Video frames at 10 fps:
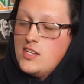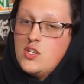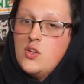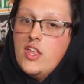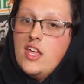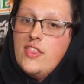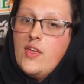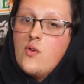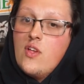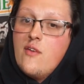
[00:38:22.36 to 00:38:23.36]
So
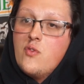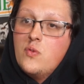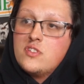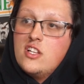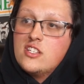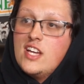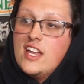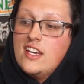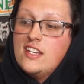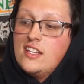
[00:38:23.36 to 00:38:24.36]
everyone was all
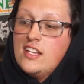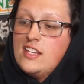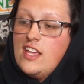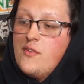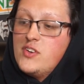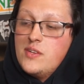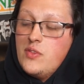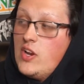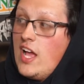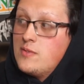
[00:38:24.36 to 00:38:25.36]
excited every time
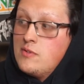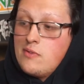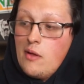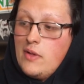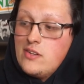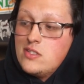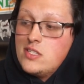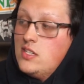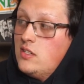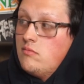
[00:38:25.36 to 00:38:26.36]
they would ask me. They're like, "I'm not
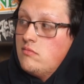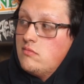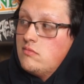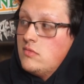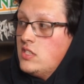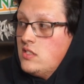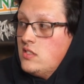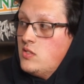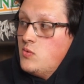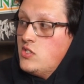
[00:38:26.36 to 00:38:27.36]
dressing up. This
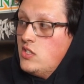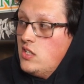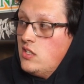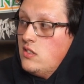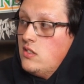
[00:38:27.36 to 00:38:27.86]
is what you get."